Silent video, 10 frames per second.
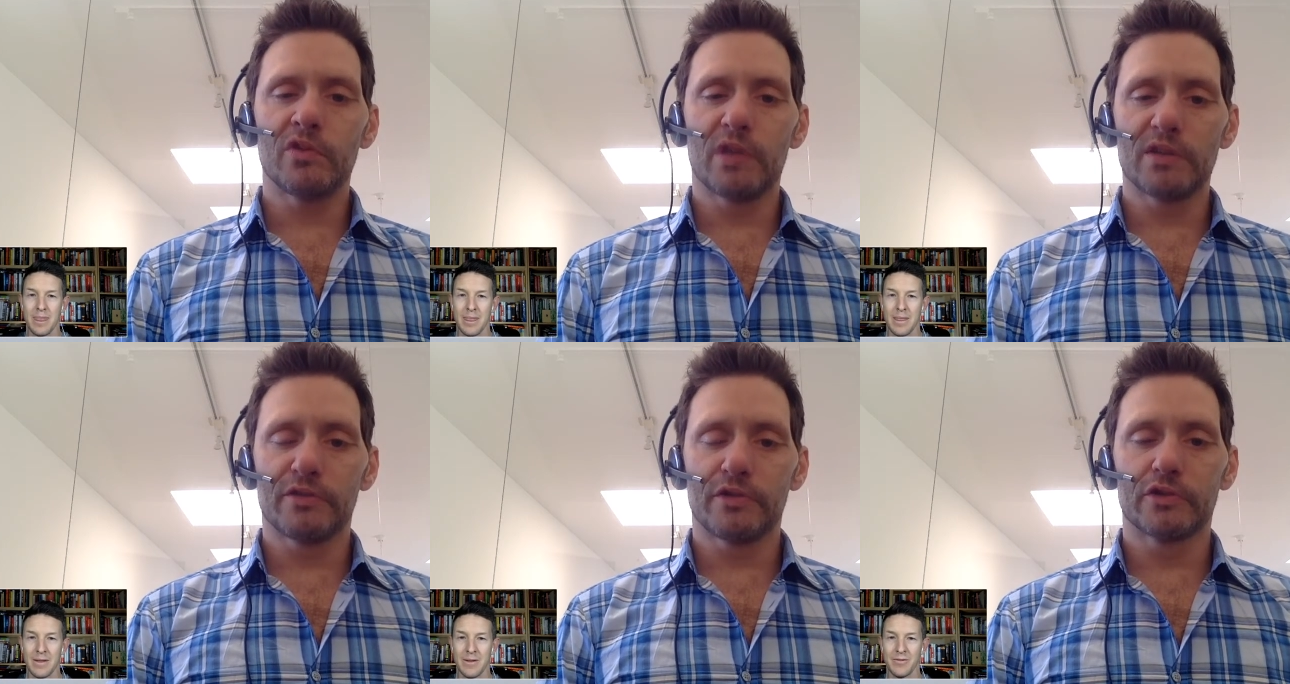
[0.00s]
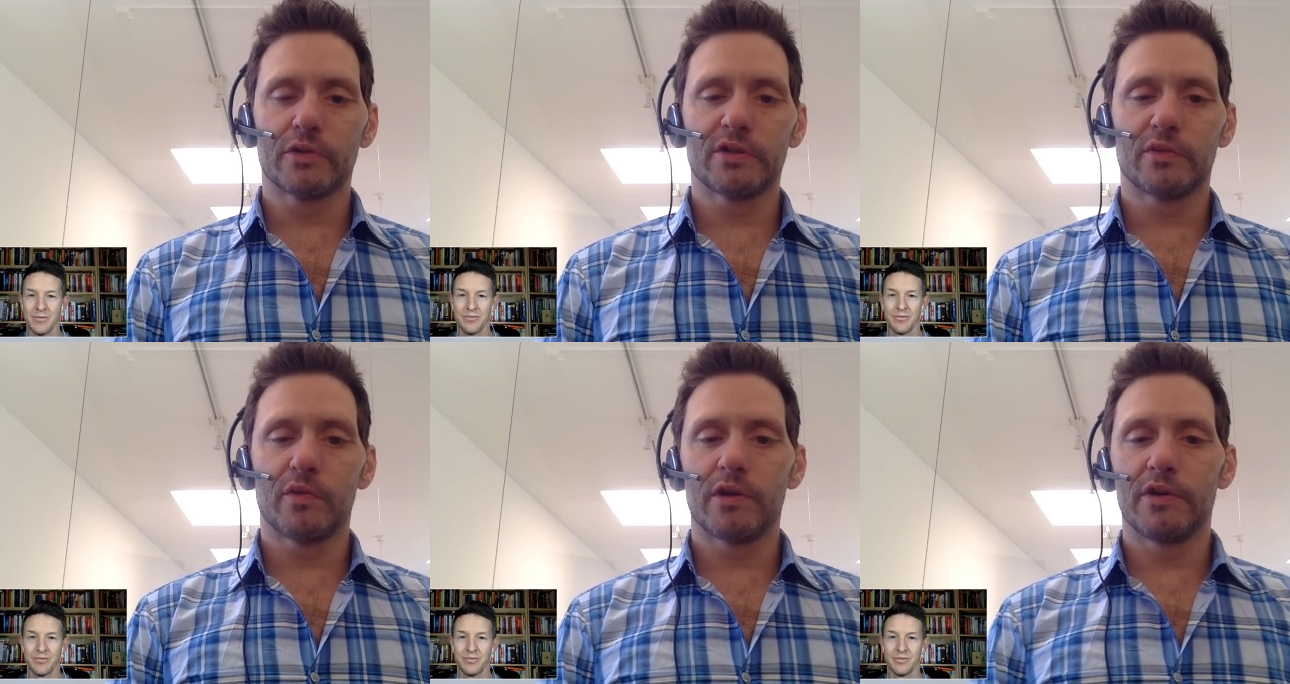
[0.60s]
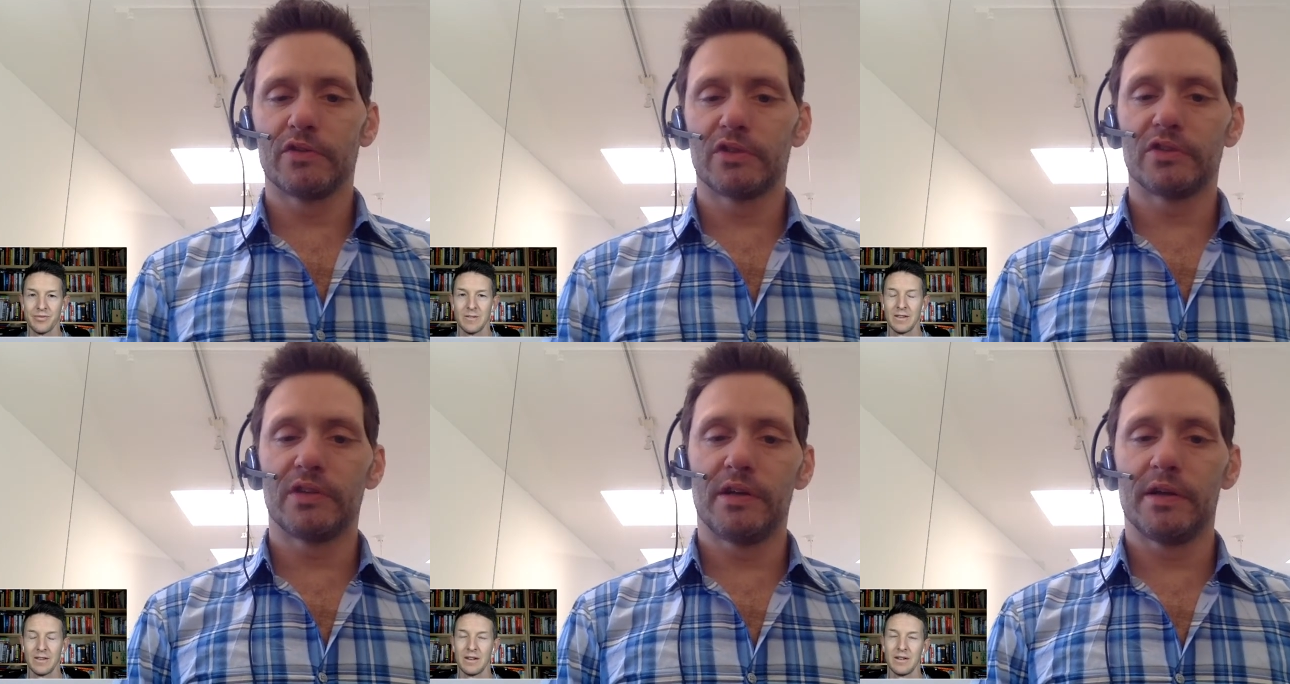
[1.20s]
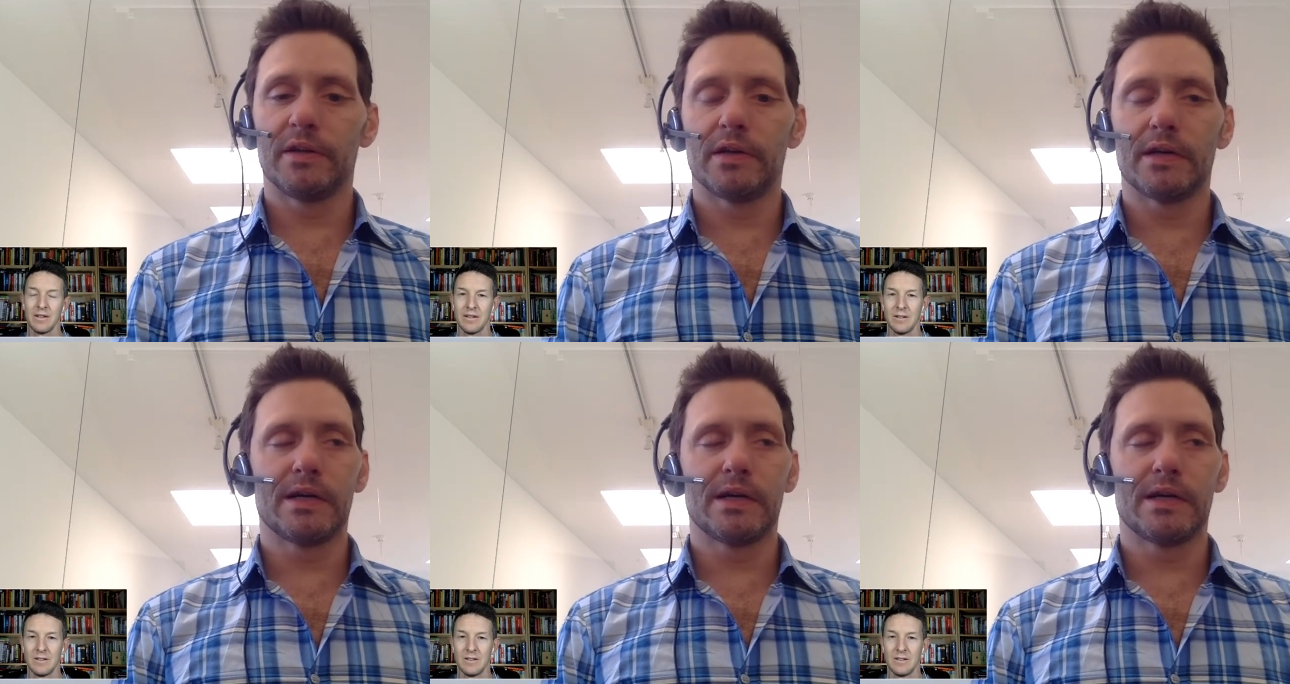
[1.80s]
Speaker 1: that's the first question. Where are you succeeding?